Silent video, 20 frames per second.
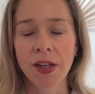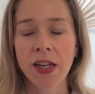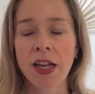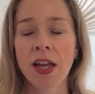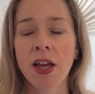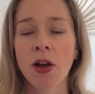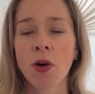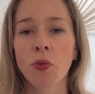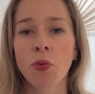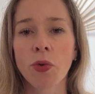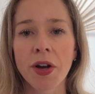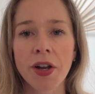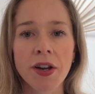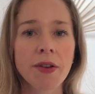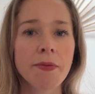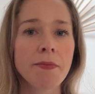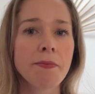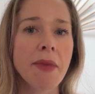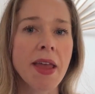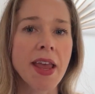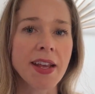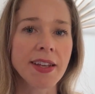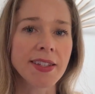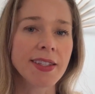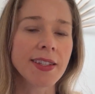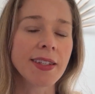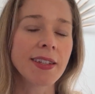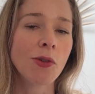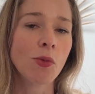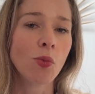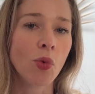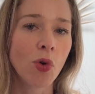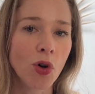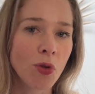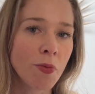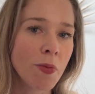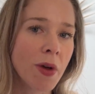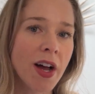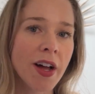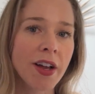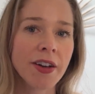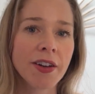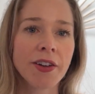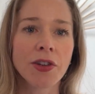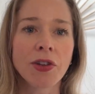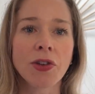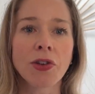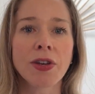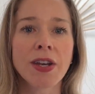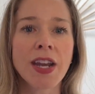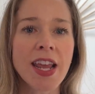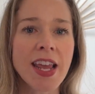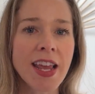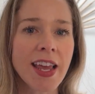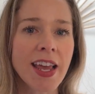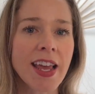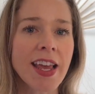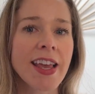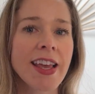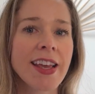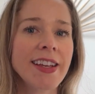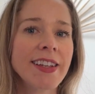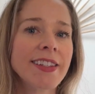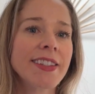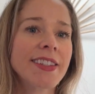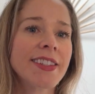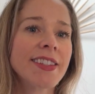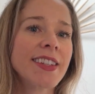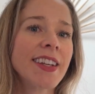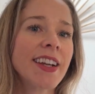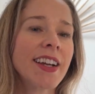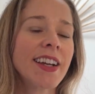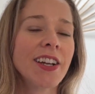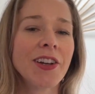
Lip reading: What makes Walmart unique is